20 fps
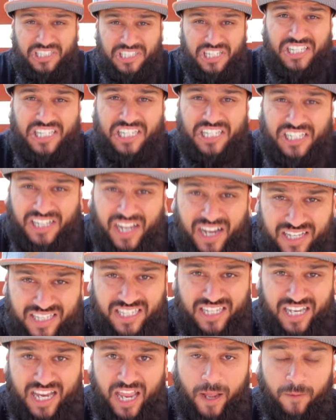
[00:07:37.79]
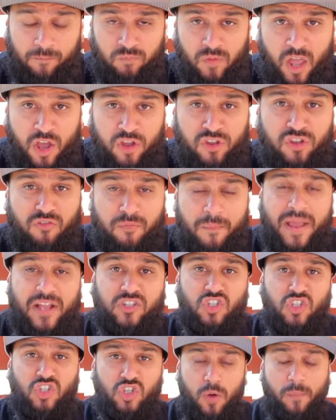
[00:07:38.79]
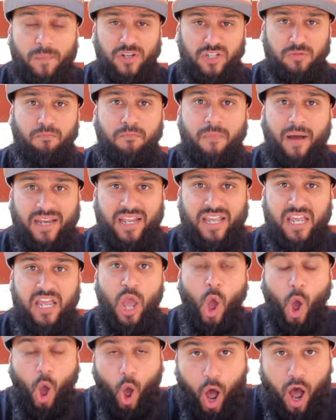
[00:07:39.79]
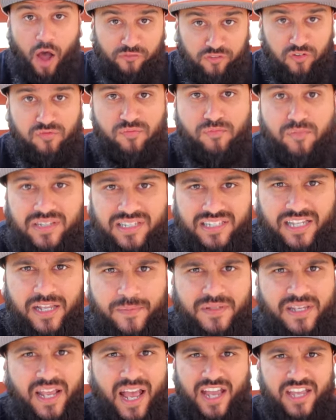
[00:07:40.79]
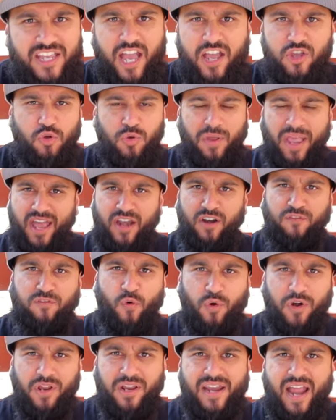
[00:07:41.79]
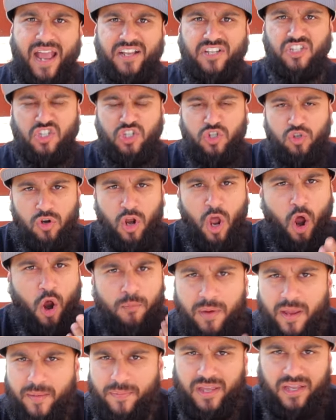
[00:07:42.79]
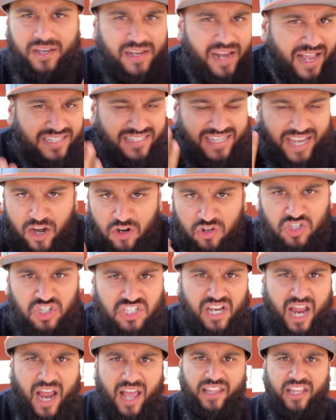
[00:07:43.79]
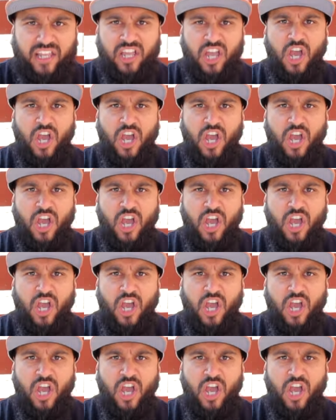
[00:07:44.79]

disgusting. You've made so much money off of Muslims, yet you can't afford a nice suit or maybe a nice hairstyling,